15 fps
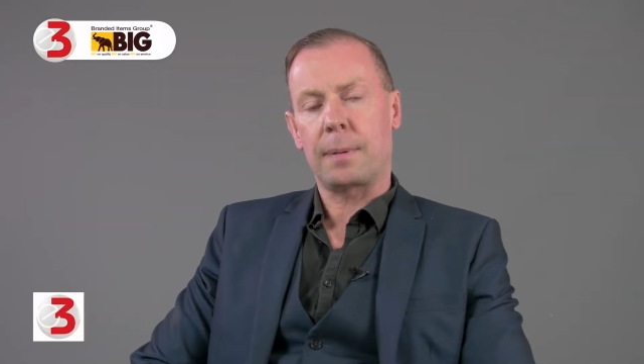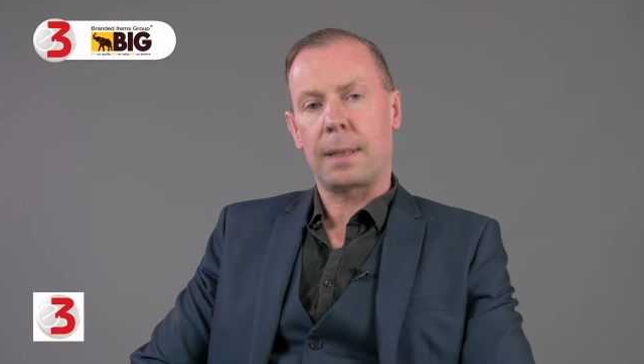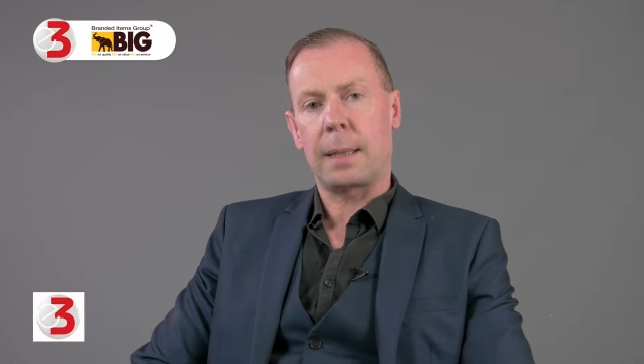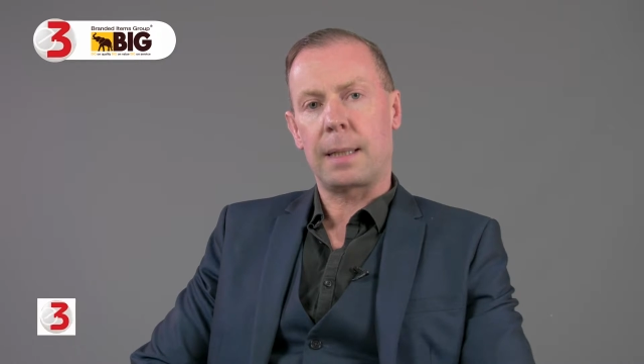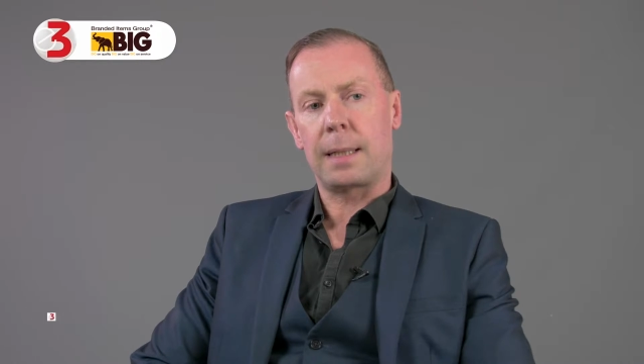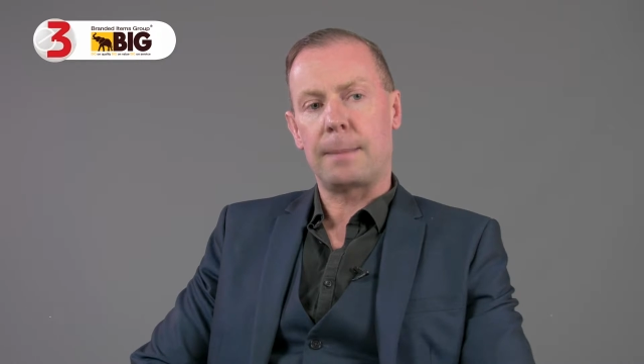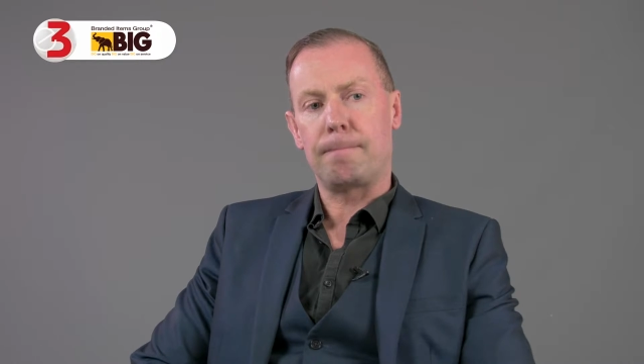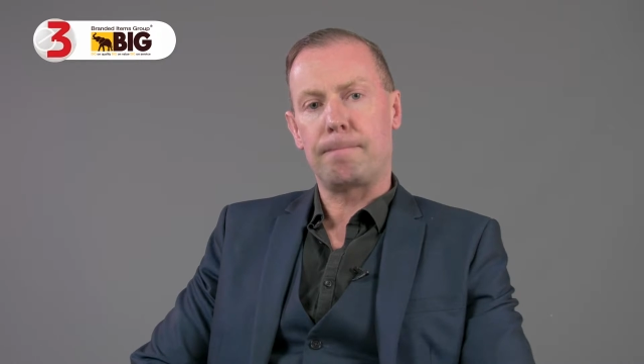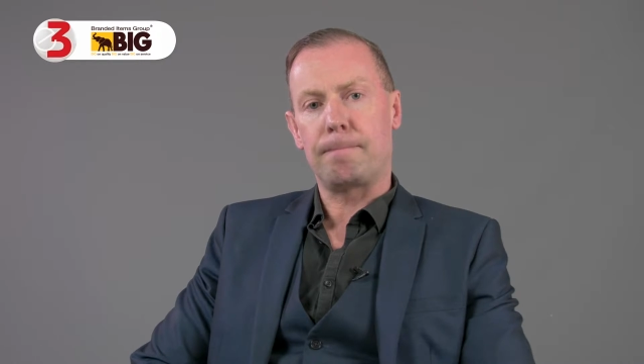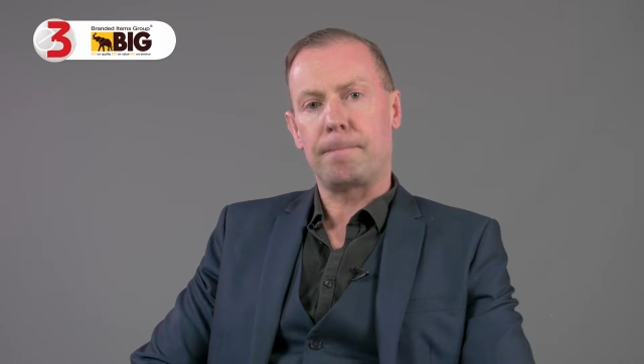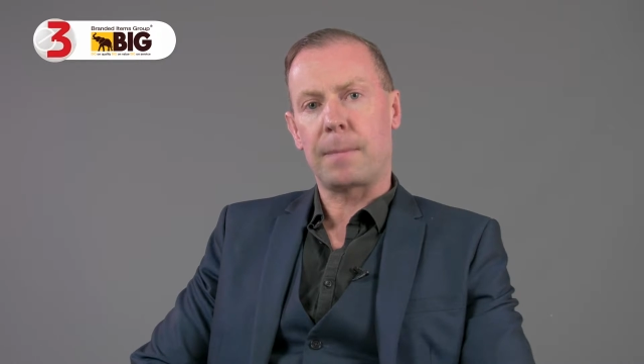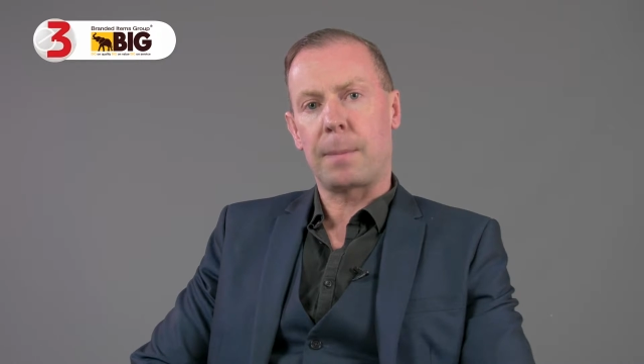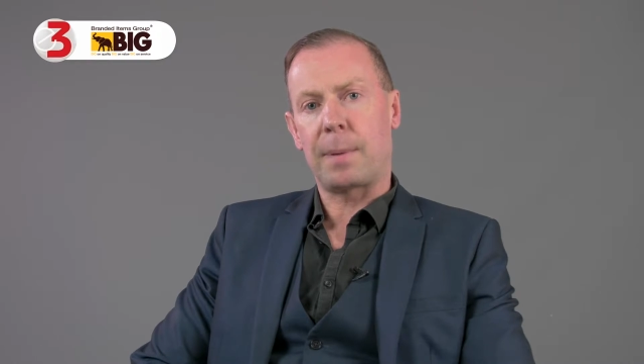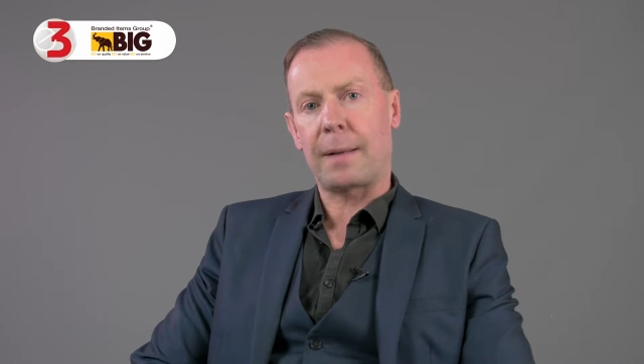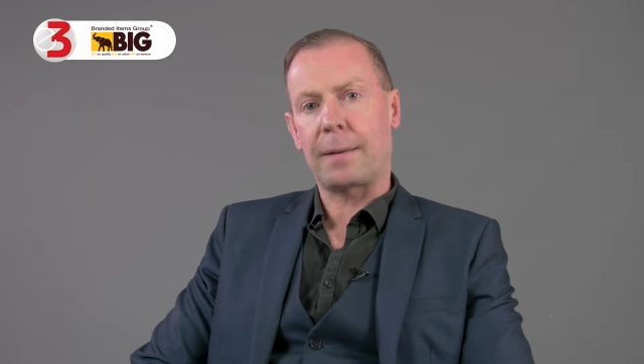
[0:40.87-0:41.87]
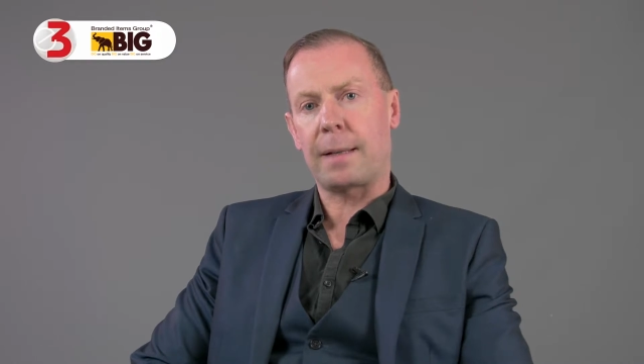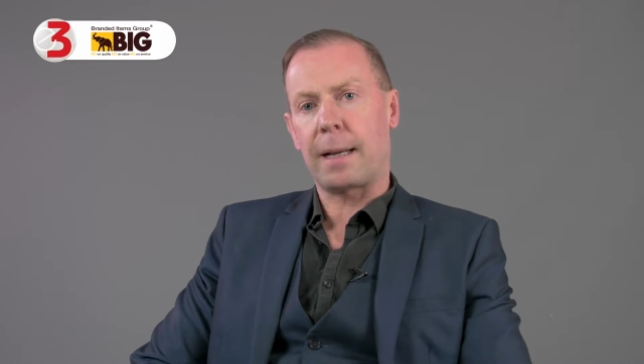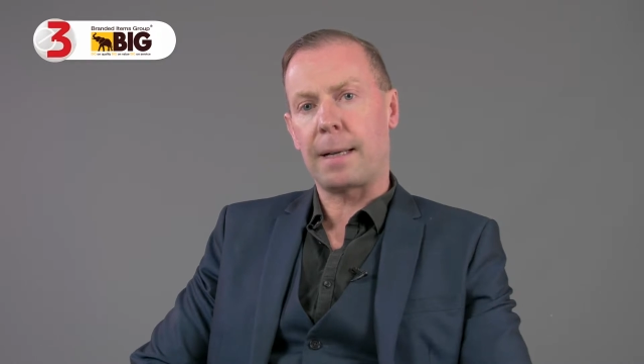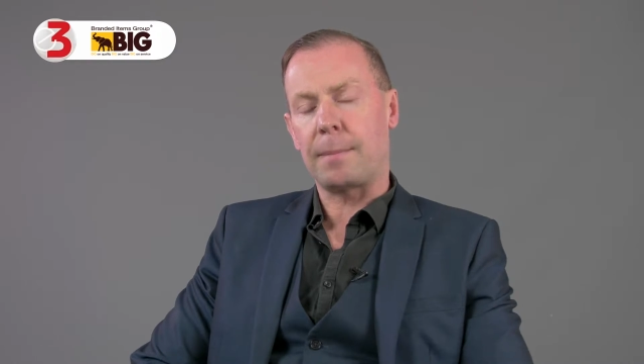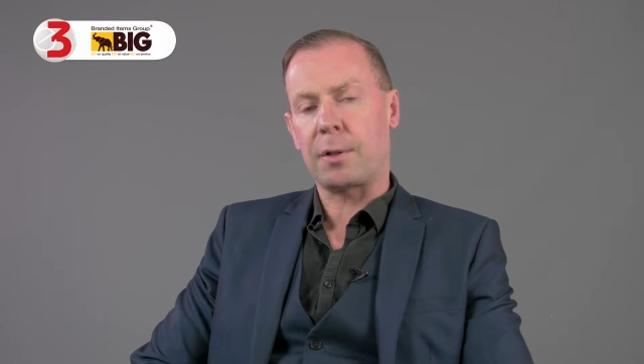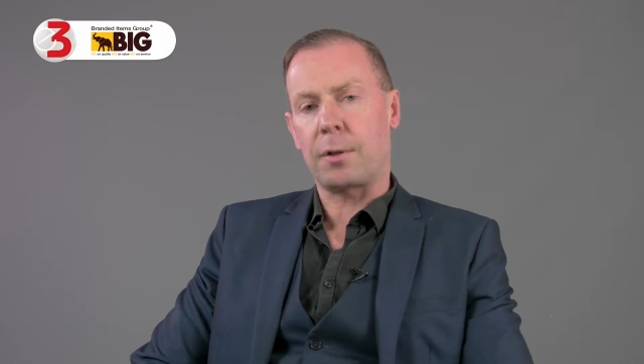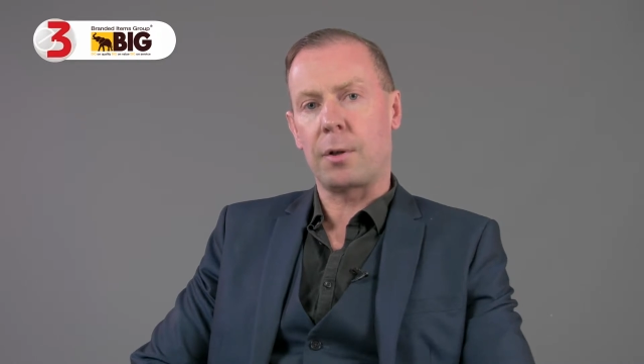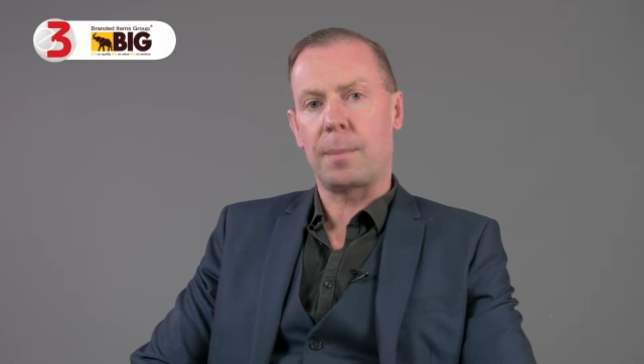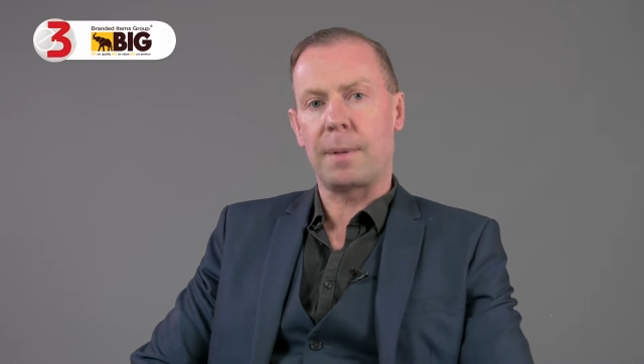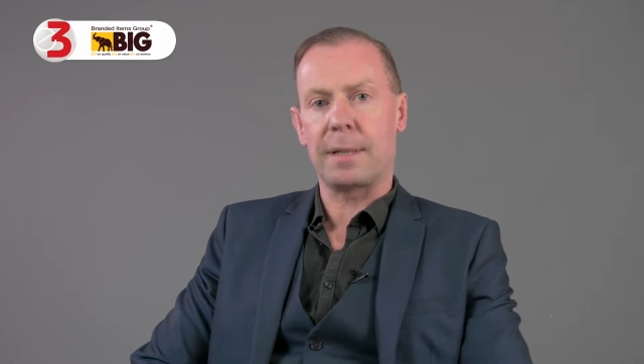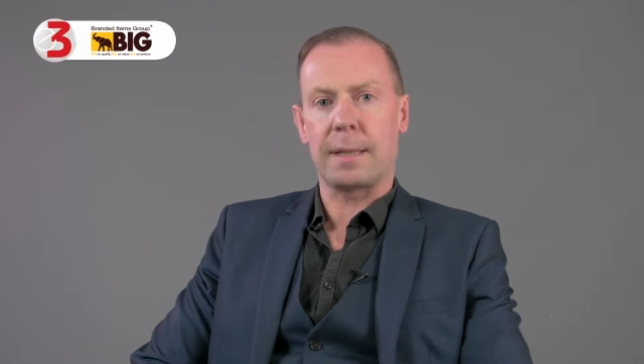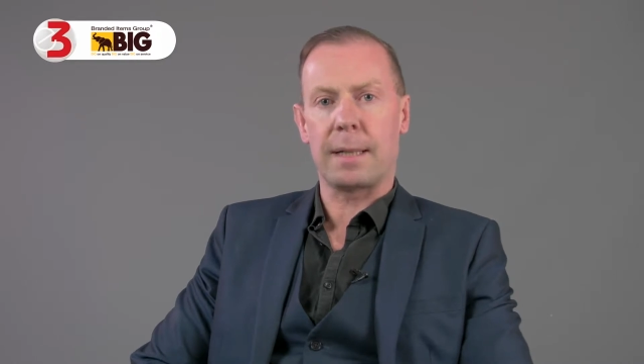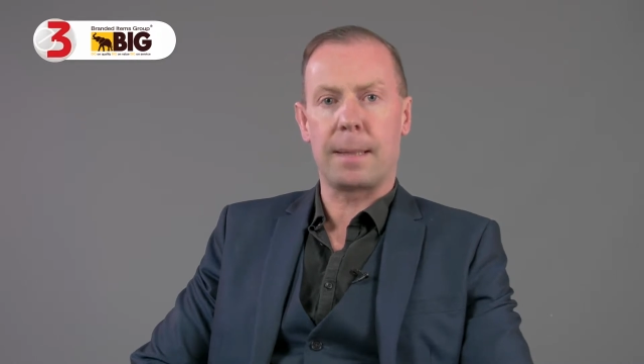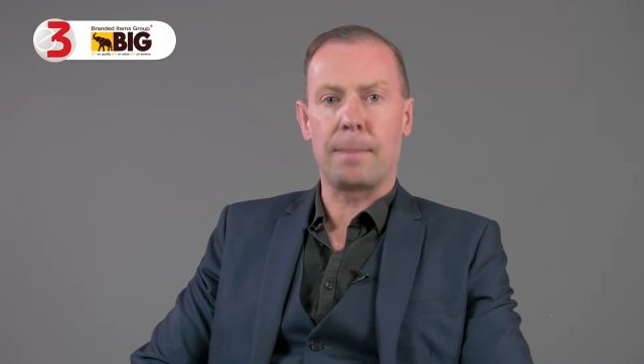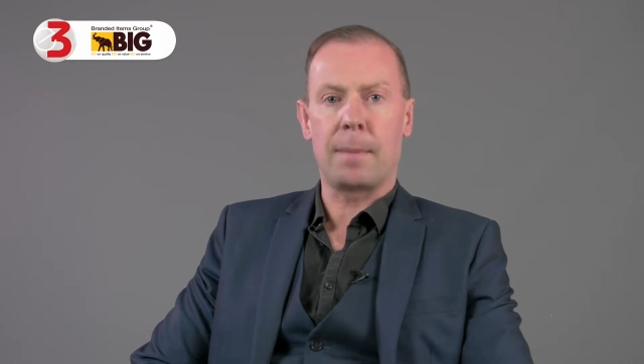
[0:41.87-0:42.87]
The Branded Items Group is